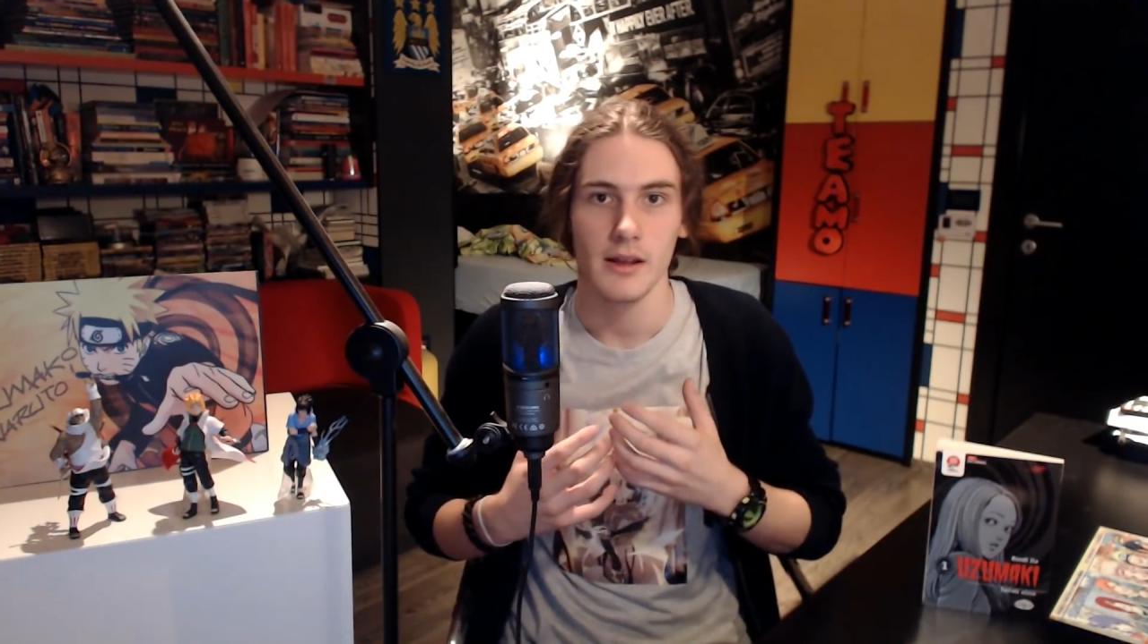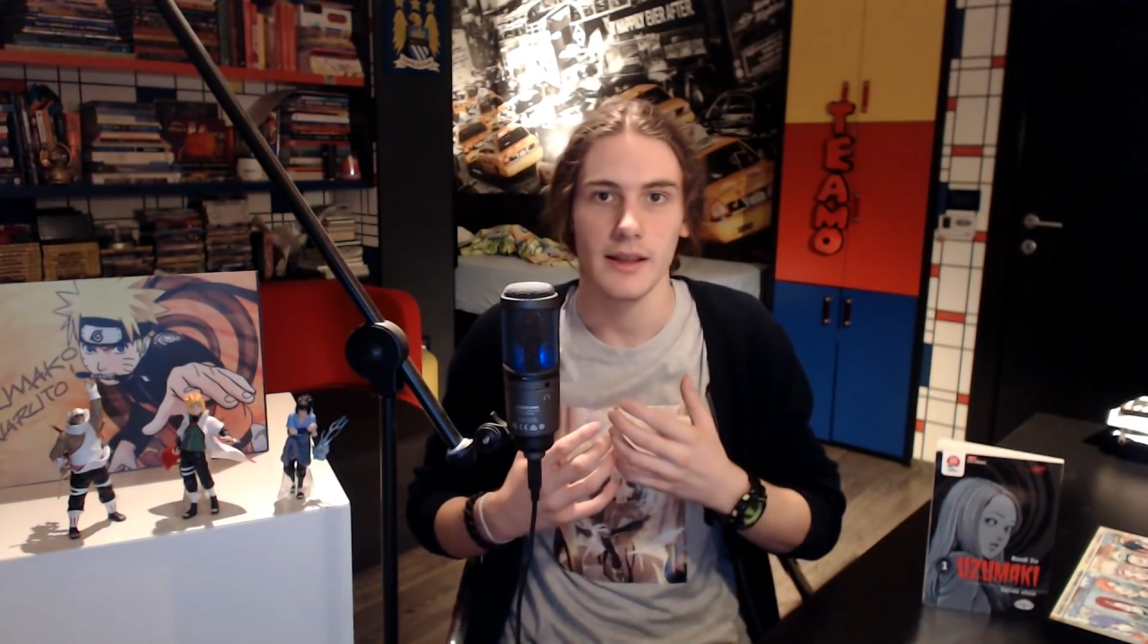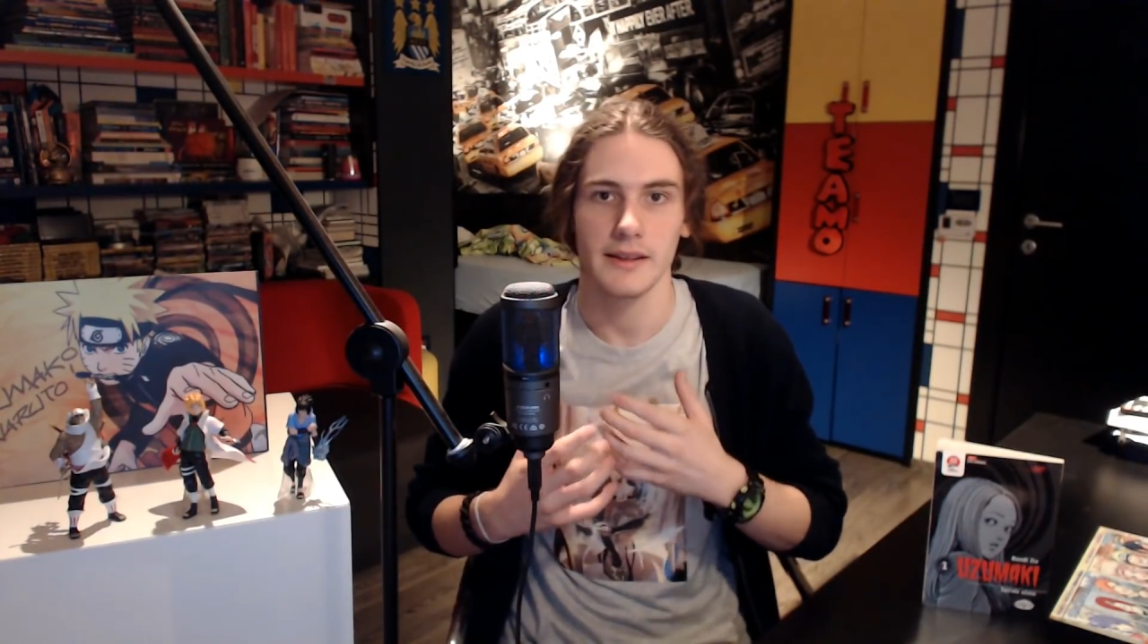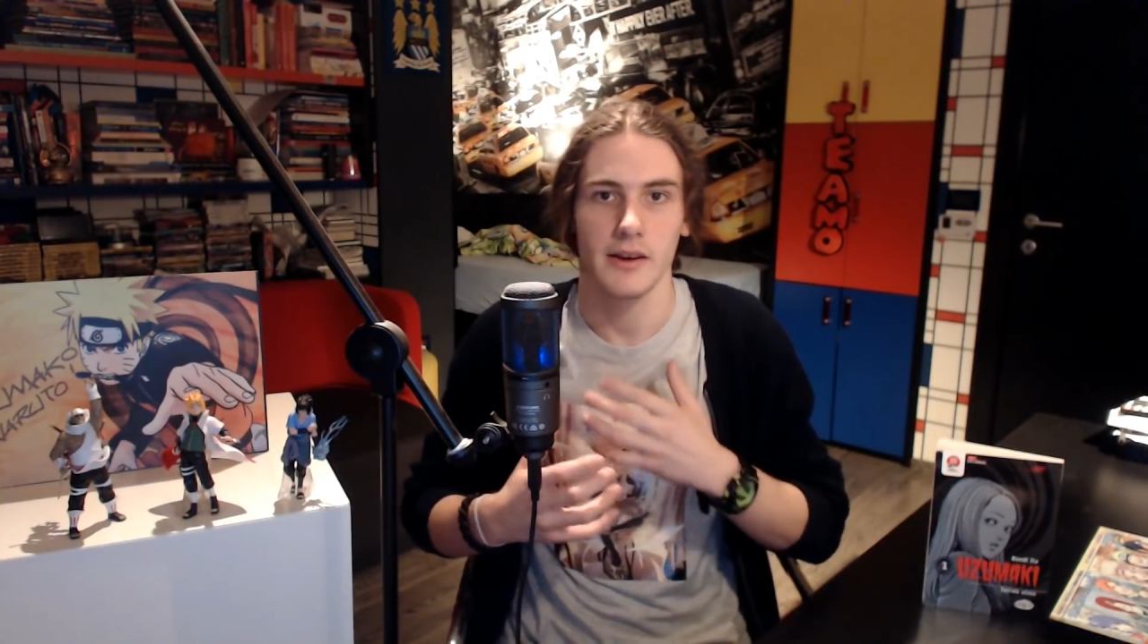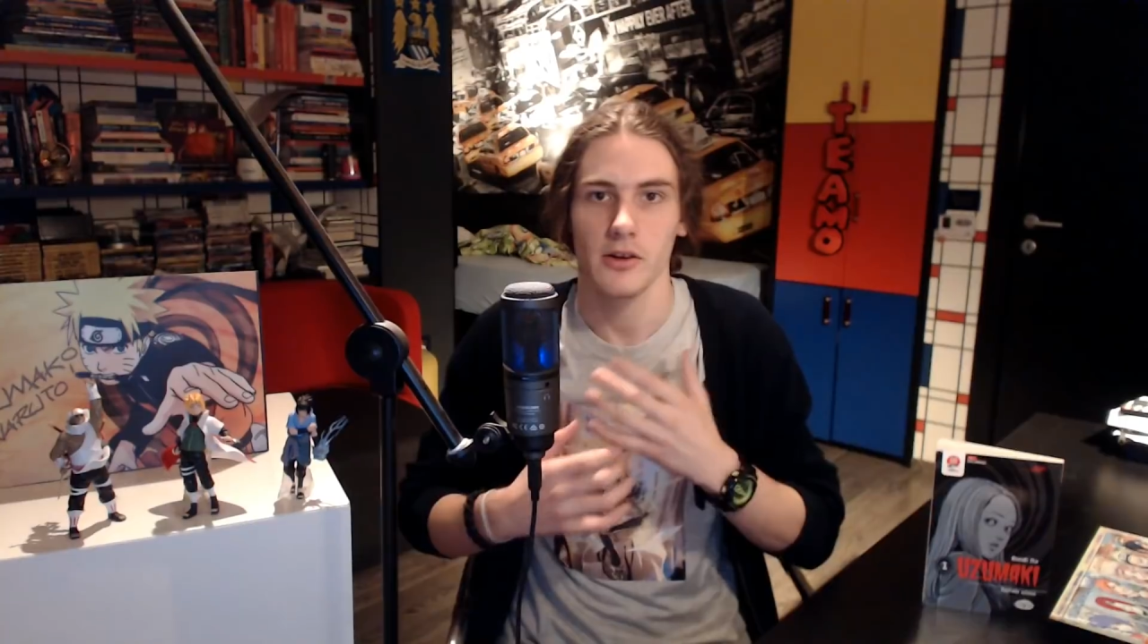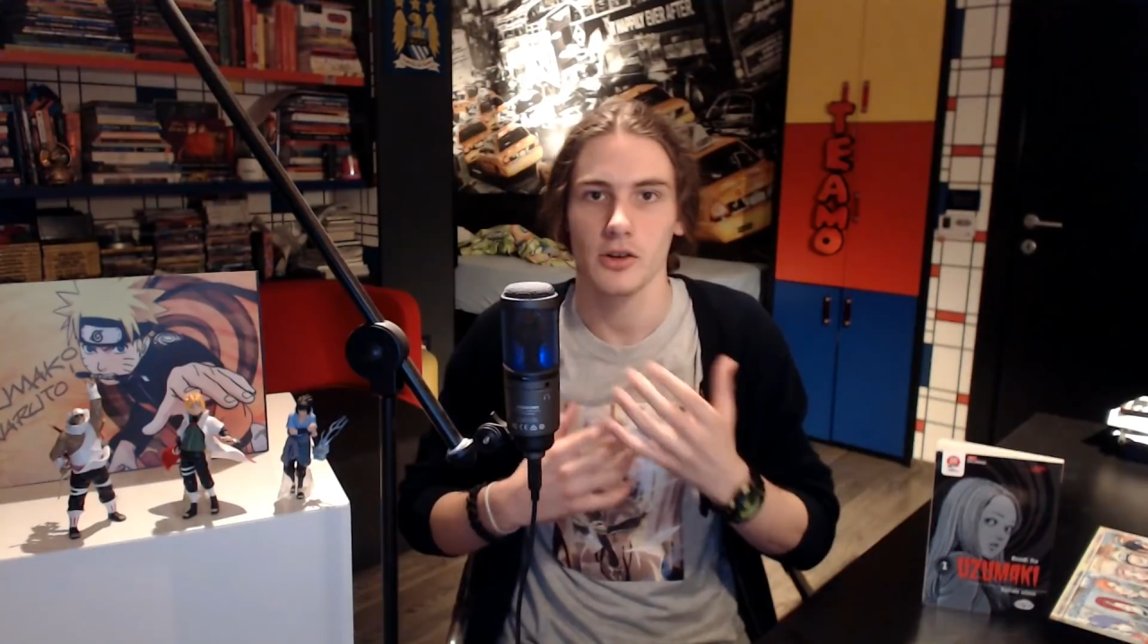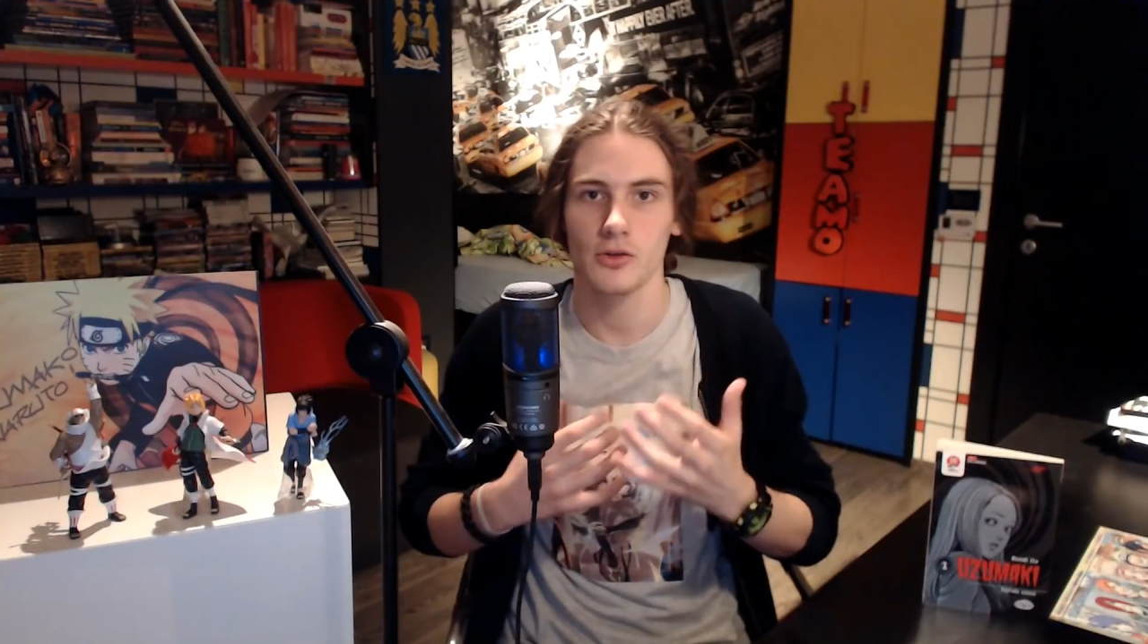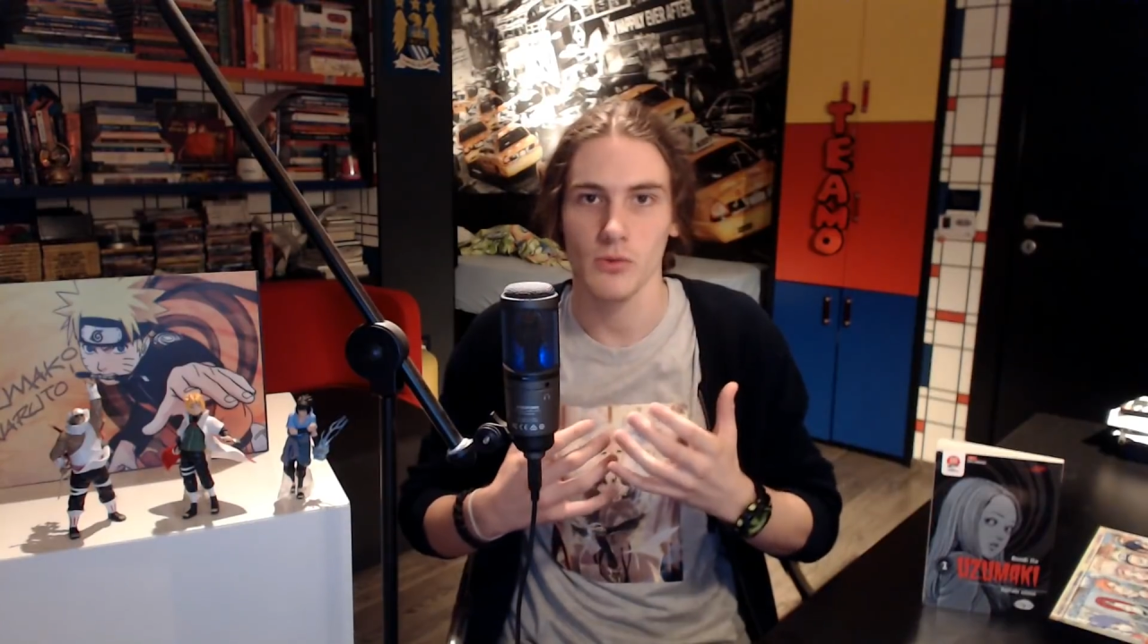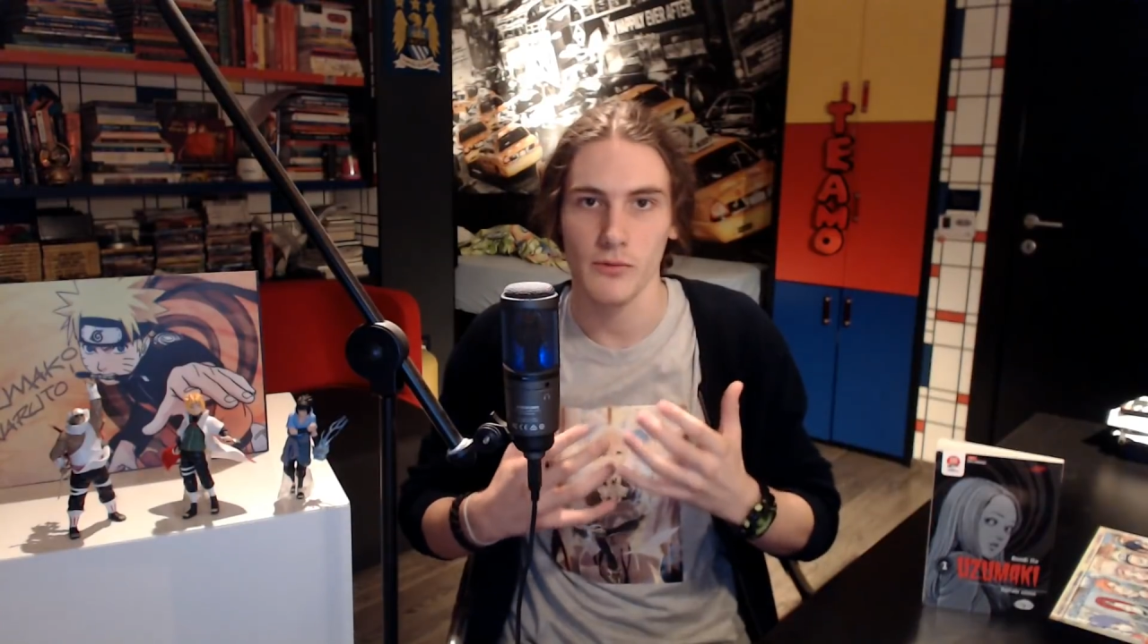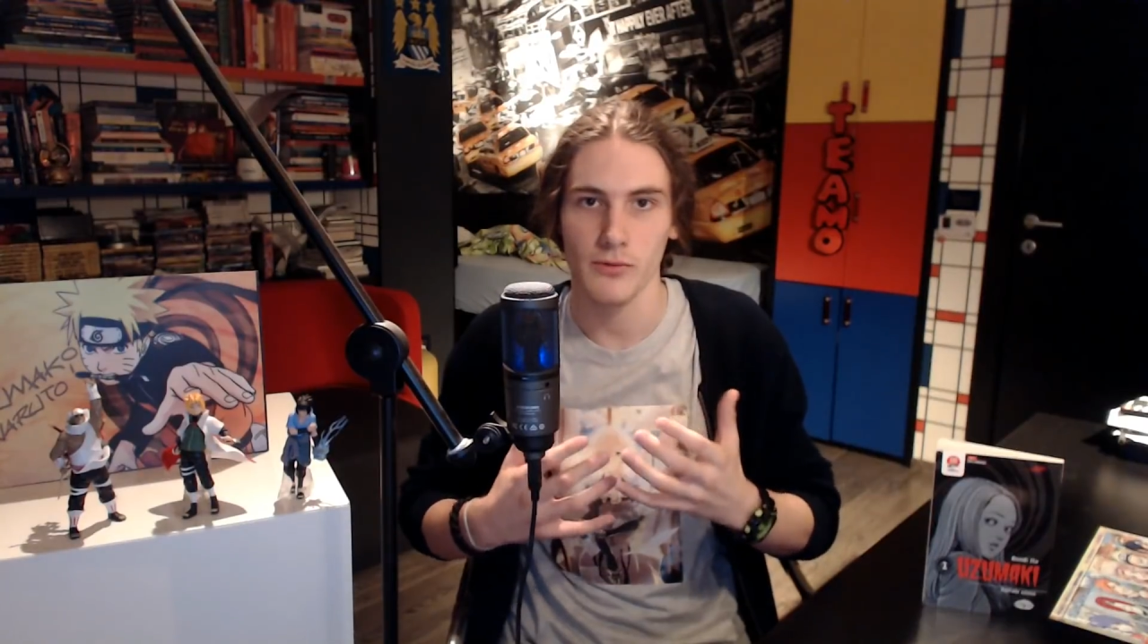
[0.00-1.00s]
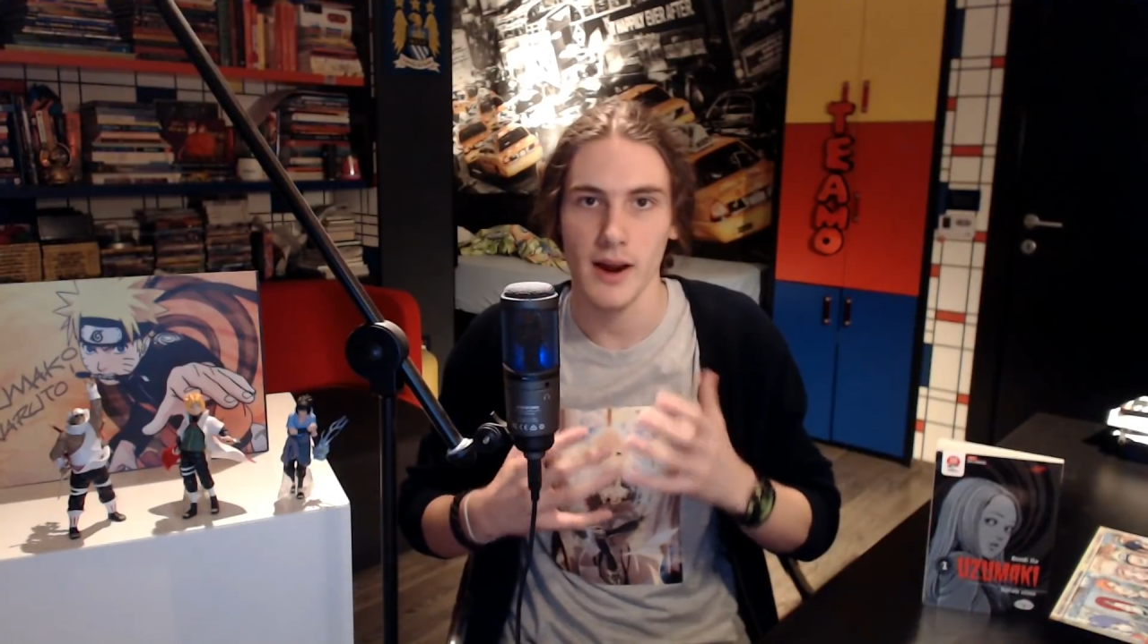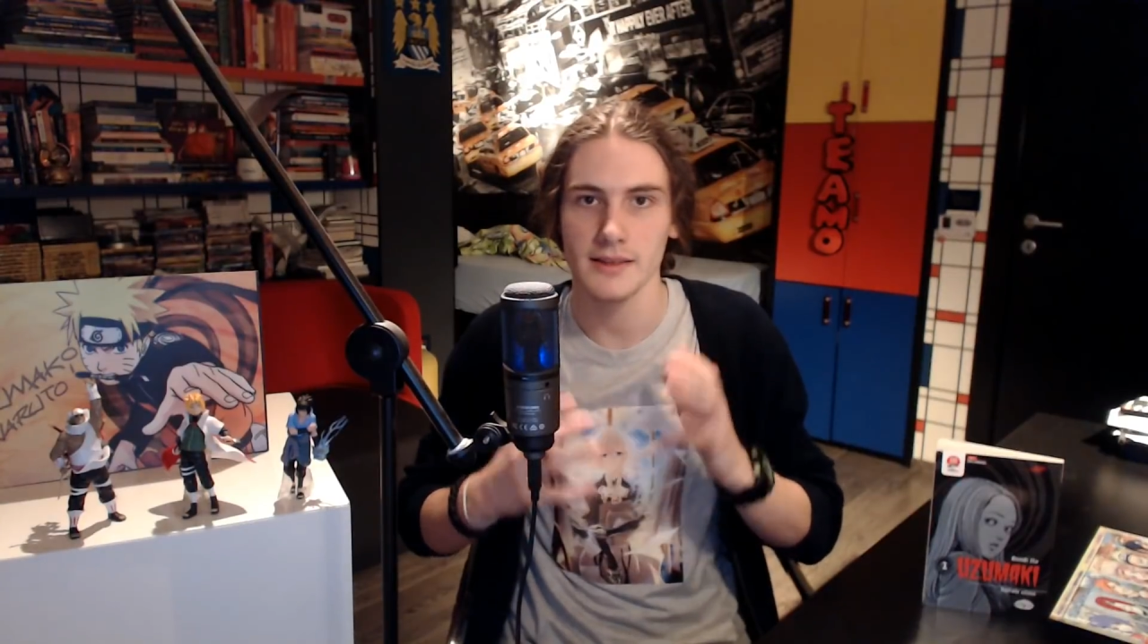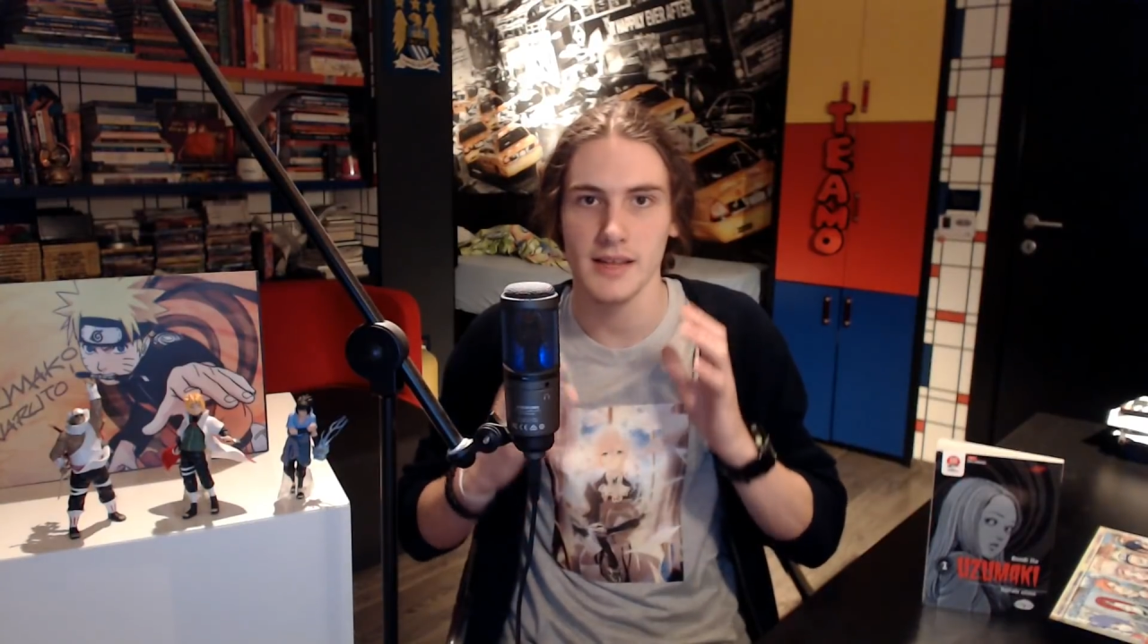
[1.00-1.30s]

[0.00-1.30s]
like they're your true friends.